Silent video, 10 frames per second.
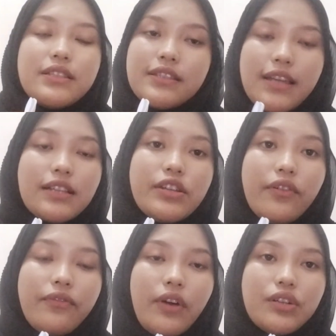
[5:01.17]

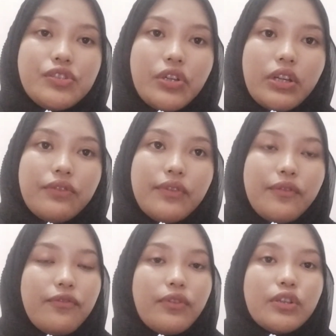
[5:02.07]
Syntactical function
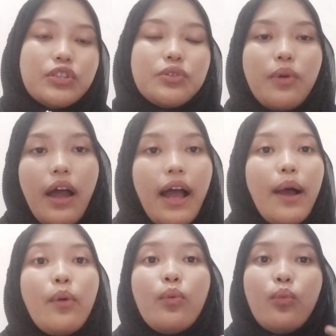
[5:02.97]
refer to
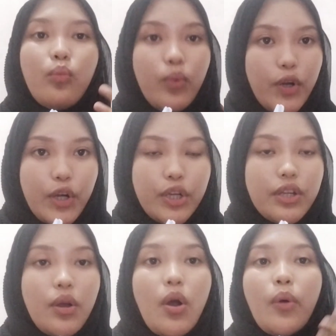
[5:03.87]
how
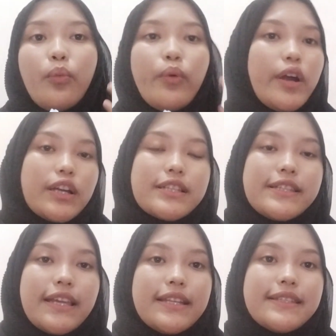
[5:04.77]
word works
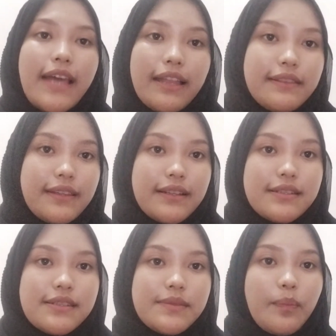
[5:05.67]
in a
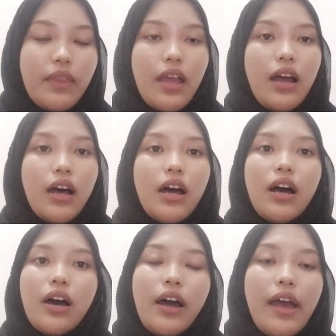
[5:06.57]
sentence.
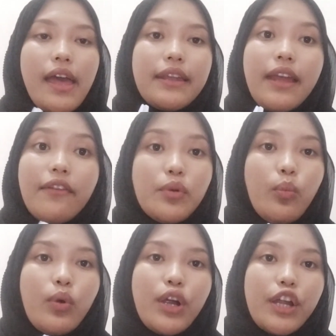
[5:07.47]
And every
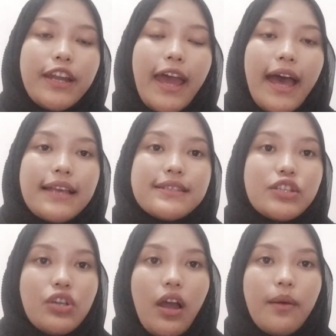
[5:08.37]
word has
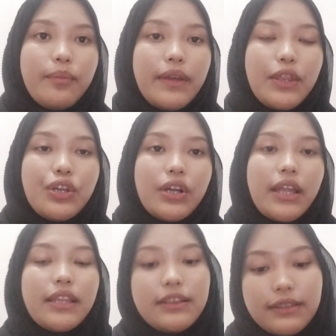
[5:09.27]
a job, either
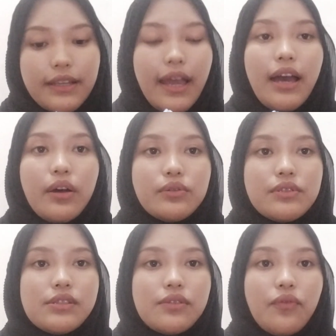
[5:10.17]
it's
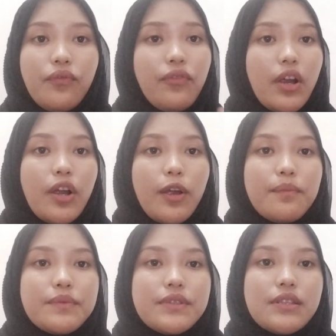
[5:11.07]
nouns,
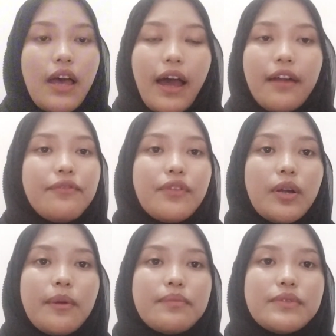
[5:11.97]
verbs,
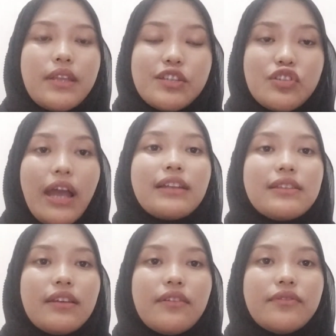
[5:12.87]
adverbs,
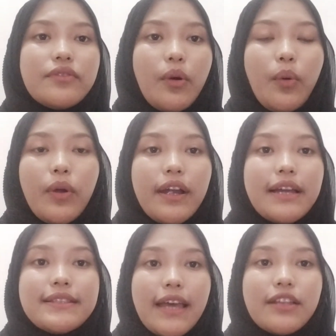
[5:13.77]
adjectives, or
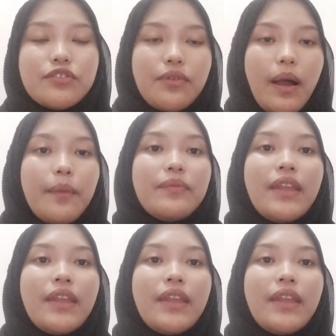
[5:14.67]
etc.